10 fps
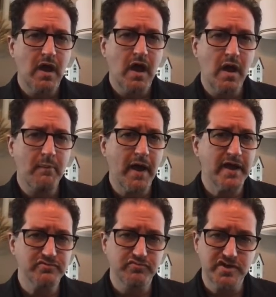
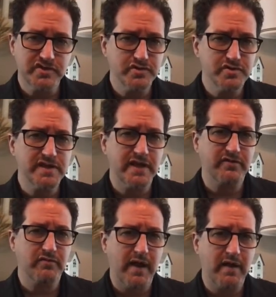I just use
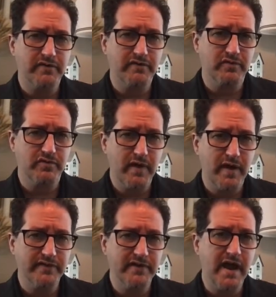that to round
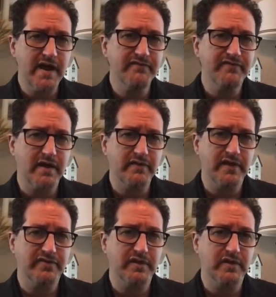it. I have found
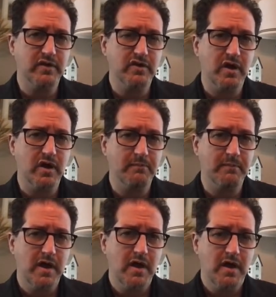that
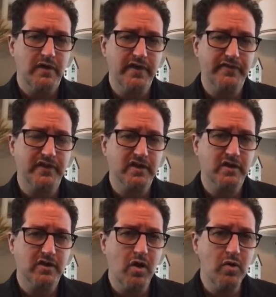the
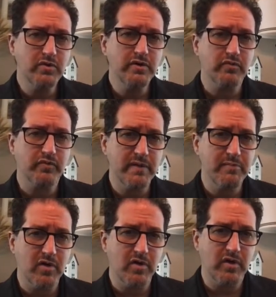cone
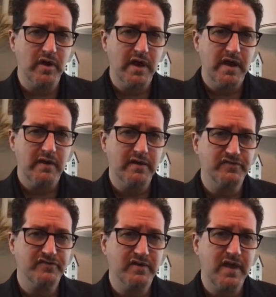reamer
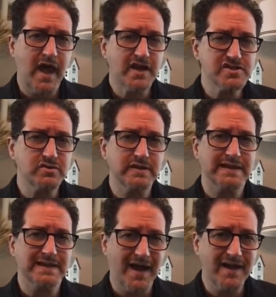is actually
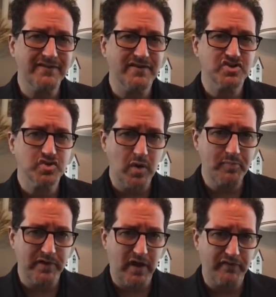not
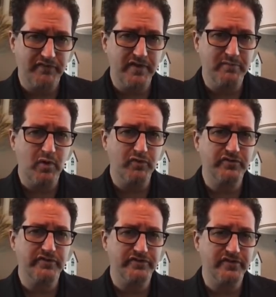sharp enough in most
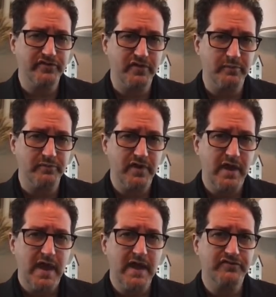of the systems,
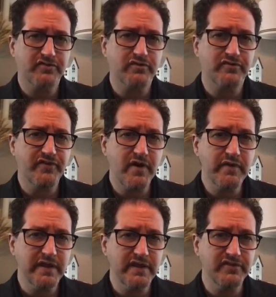and so it's
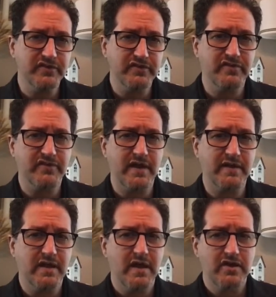very easy to
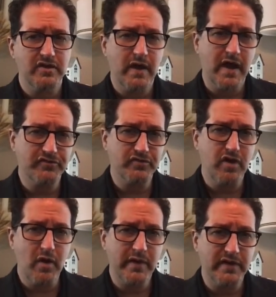then, as you're
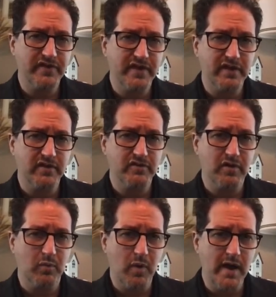going, it's taking
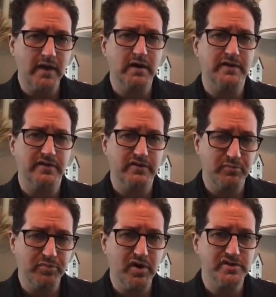a while, and then
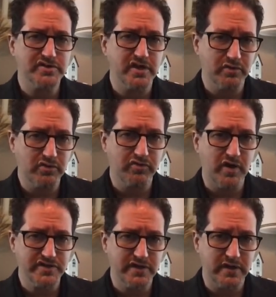you push and you
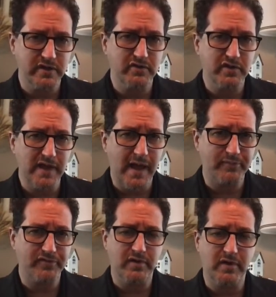crush it and you
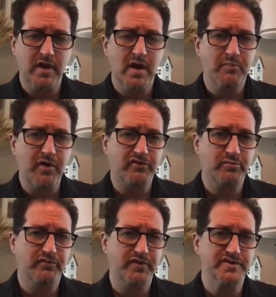collapse the
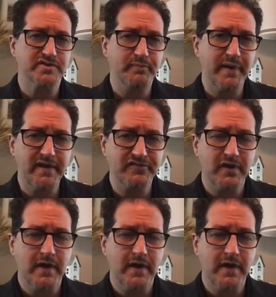proximal phalangeal base.